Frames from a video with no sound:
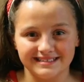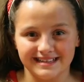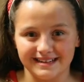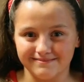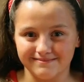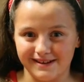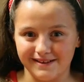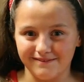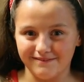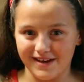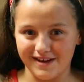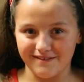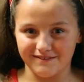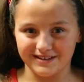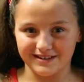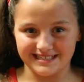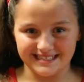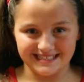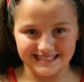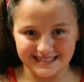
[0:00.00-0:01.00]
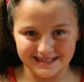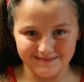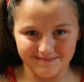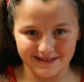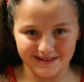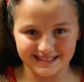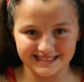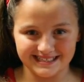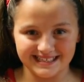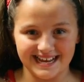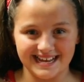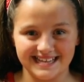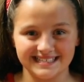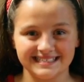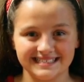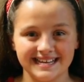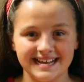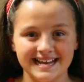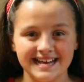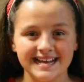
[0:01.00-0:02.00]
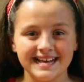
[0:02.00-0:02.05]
is like my favorite Disney princess.